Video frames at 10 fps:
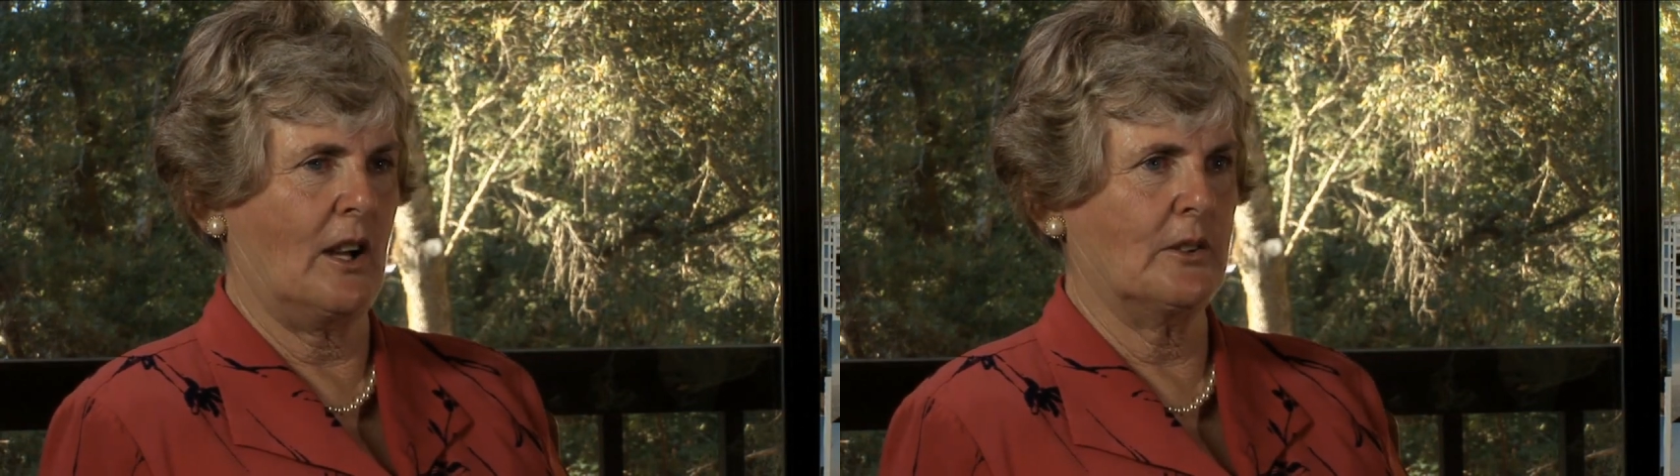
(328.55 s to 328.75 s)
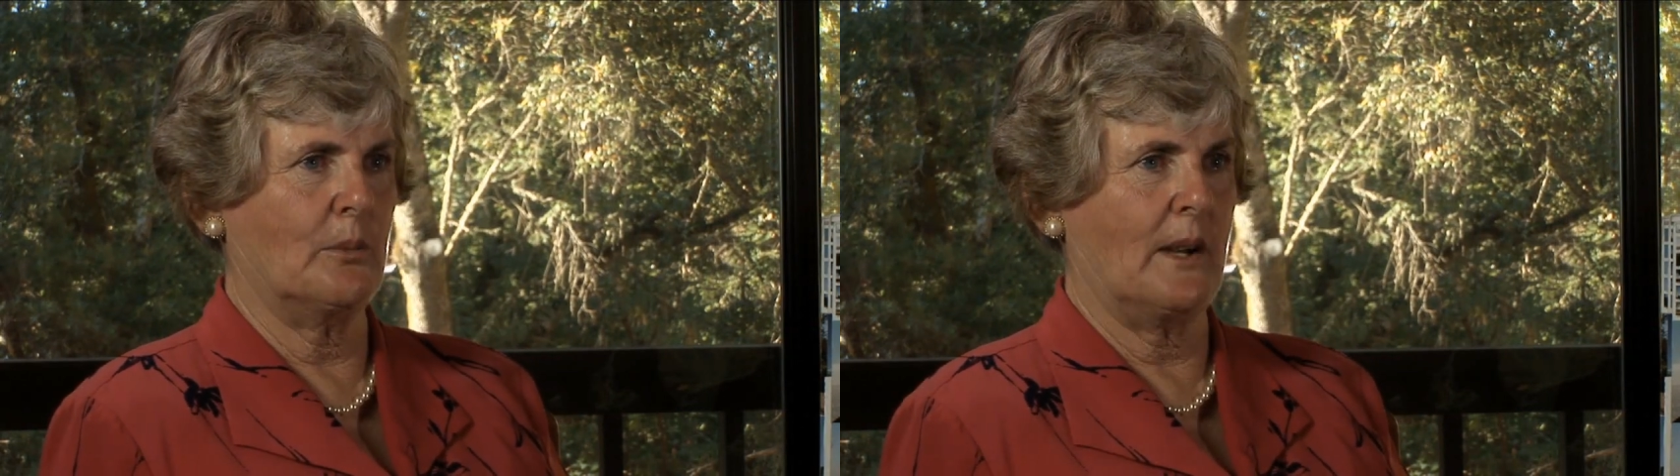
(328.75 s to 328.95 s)

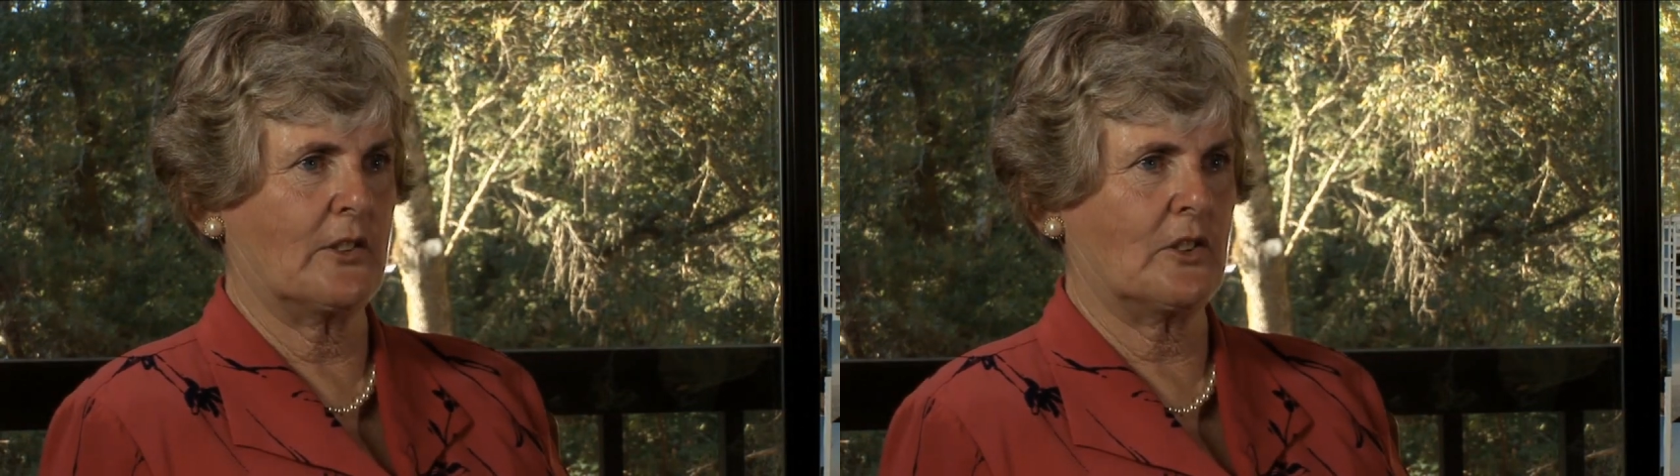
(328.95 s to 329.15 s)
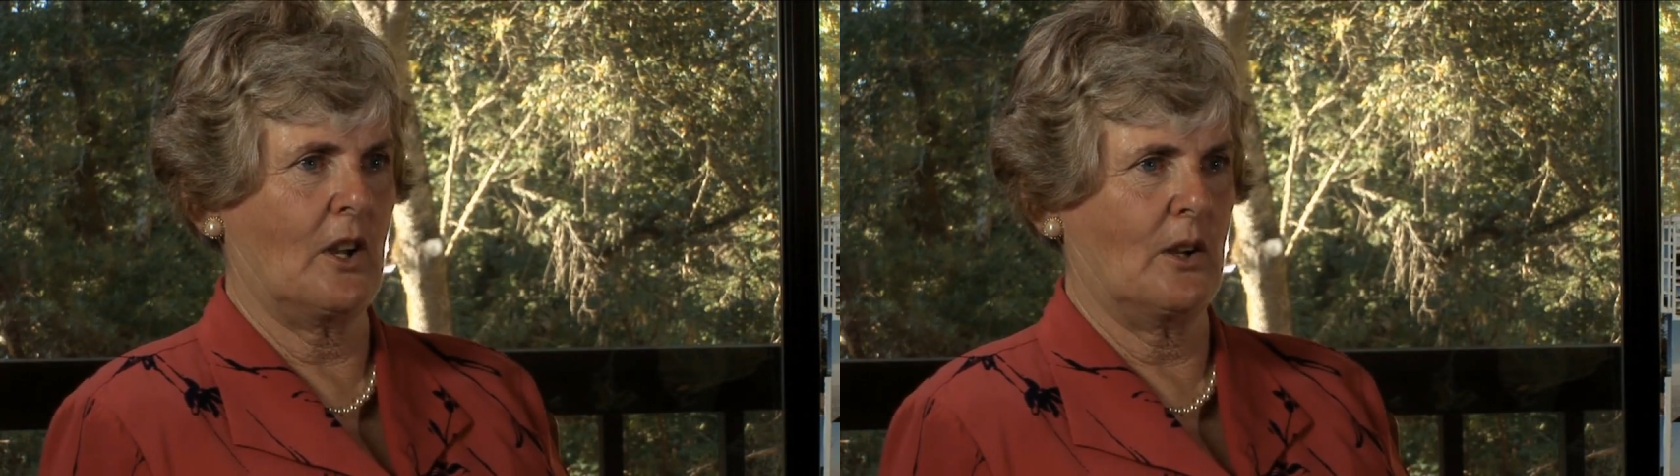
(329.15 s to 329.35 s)
on the
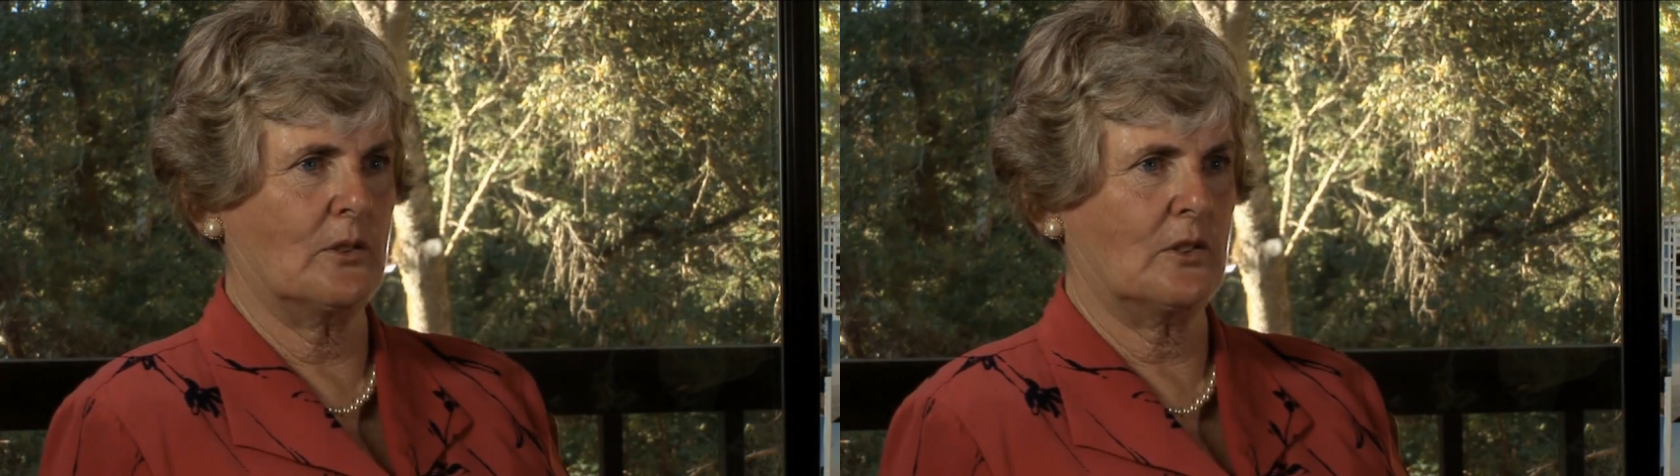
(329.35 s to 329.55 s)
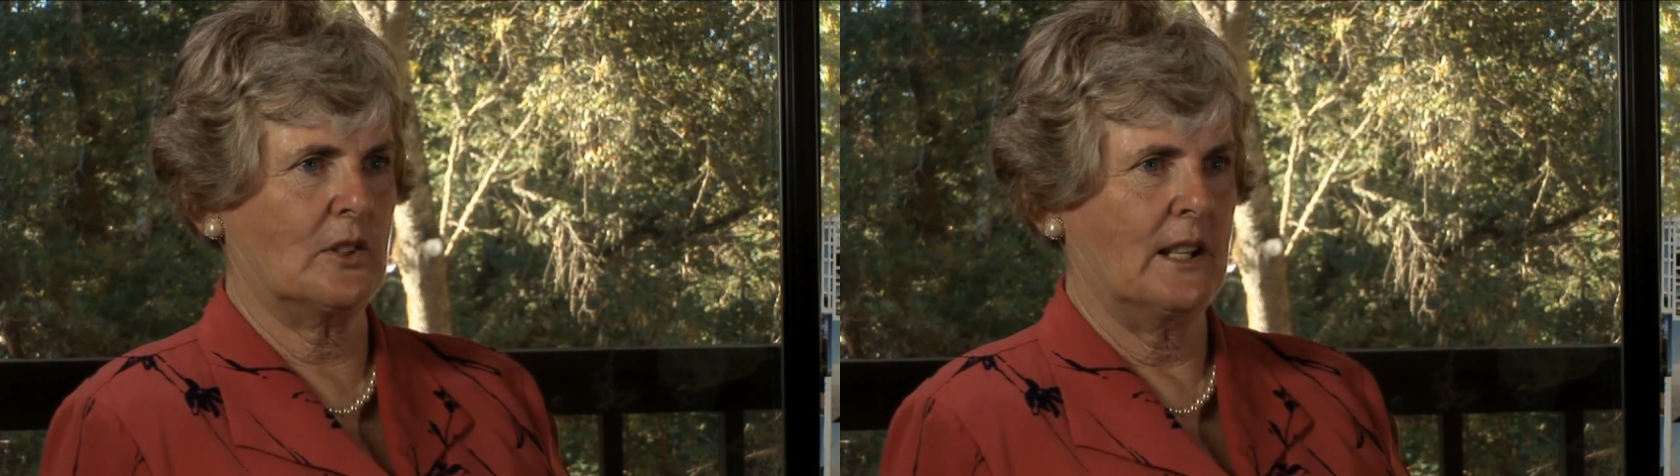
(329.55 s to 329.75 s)
West
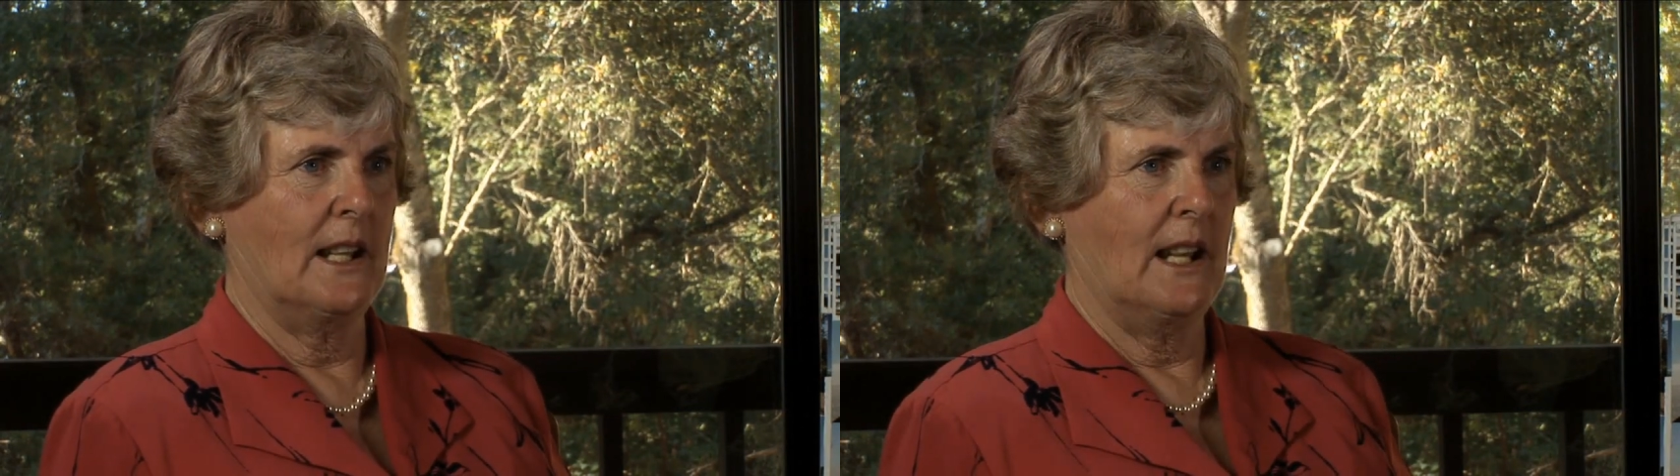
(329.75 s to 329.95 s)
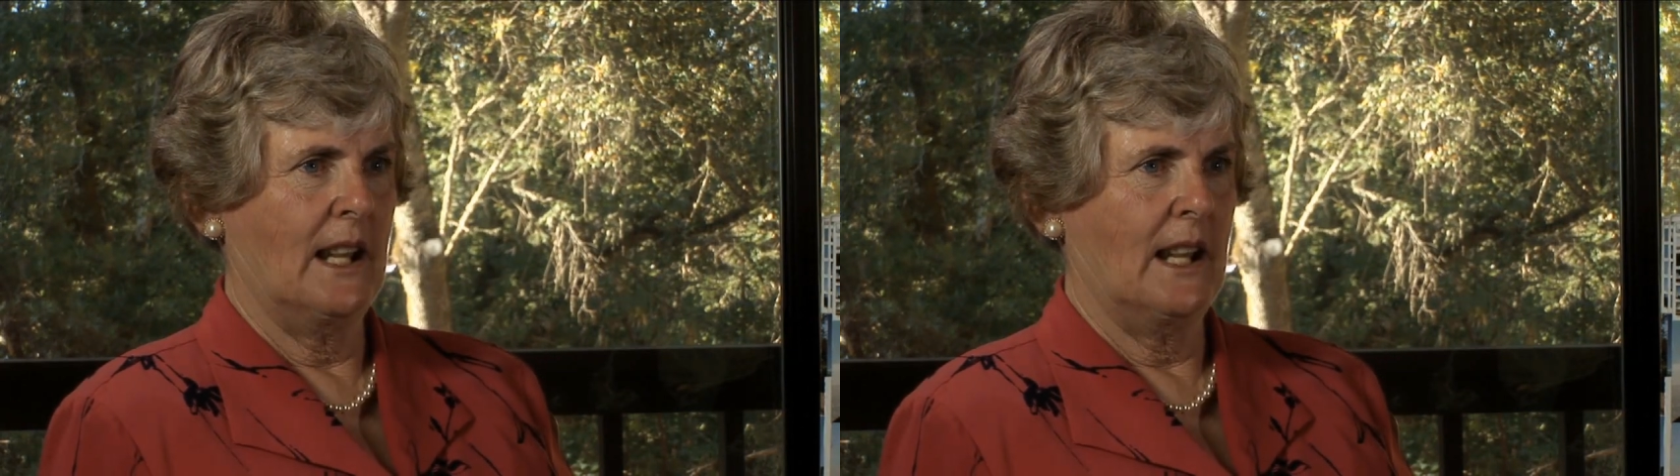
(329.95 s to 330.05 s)
Coast.